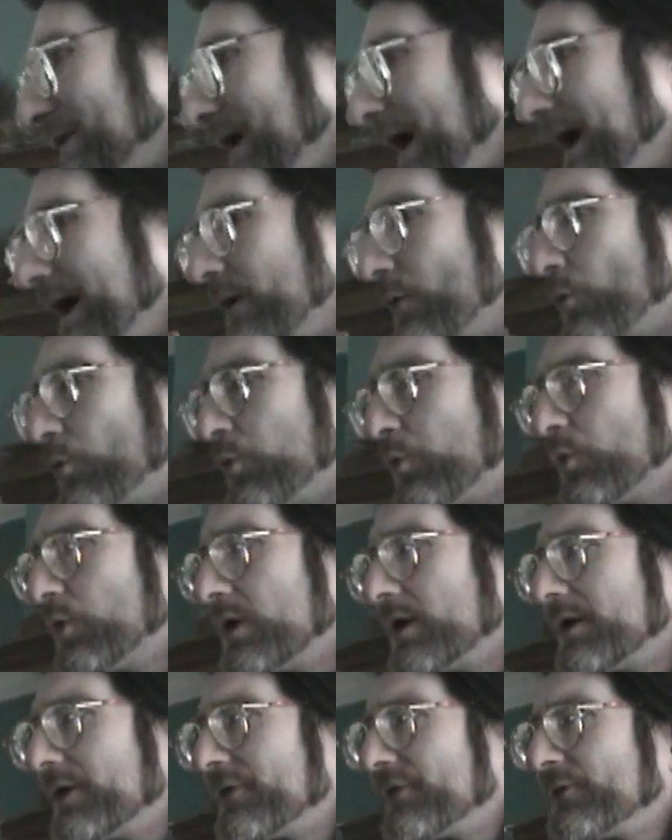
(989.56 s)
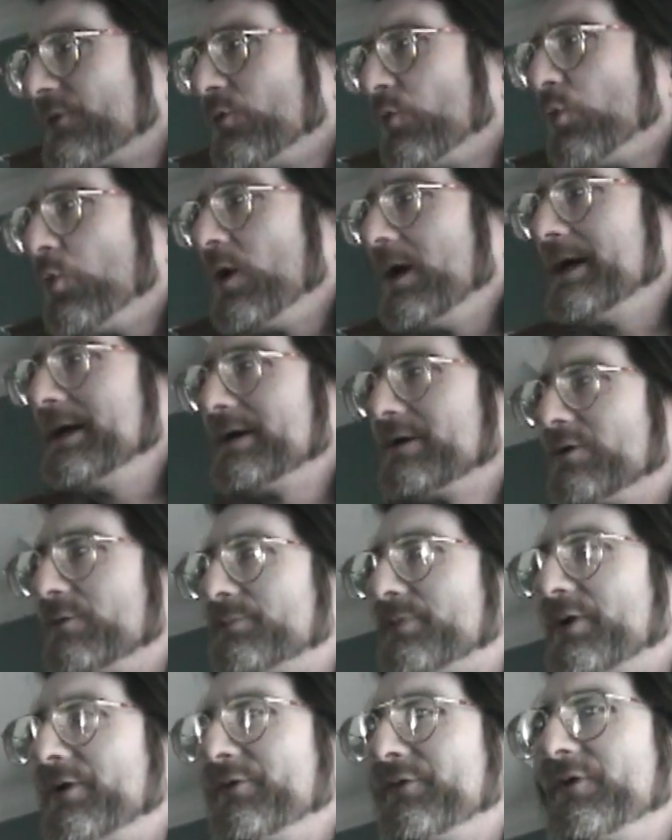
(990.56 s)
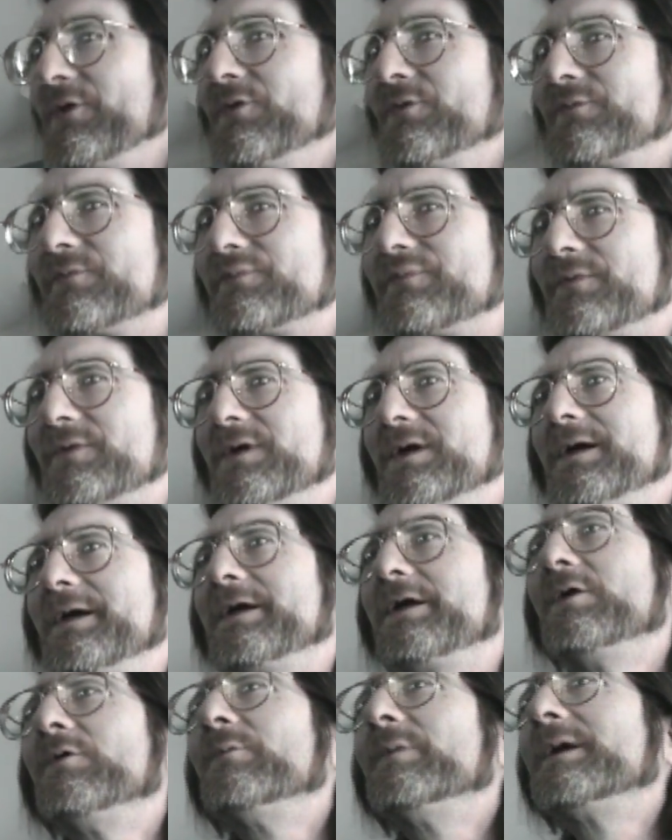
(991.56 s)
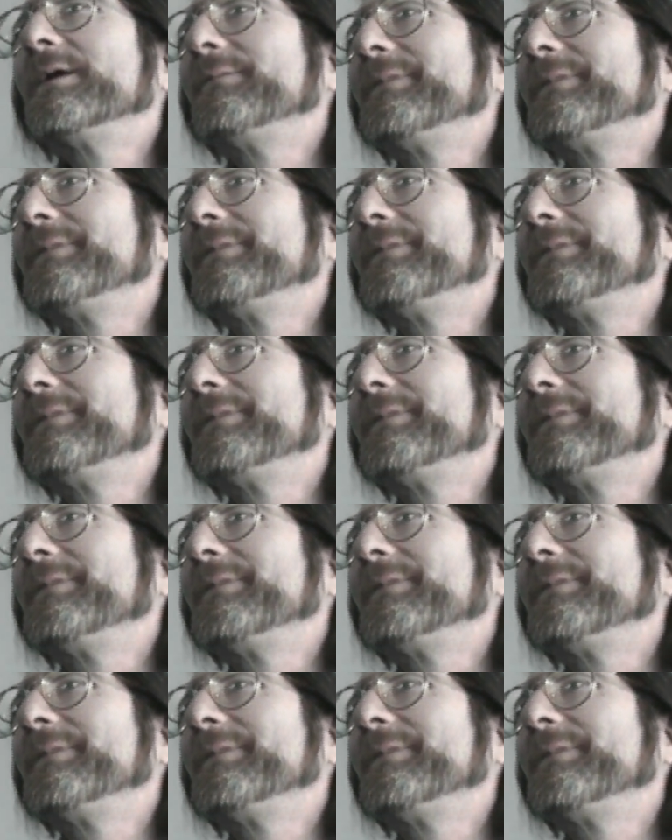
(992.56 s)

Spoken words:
a worthwhile pursuit for a human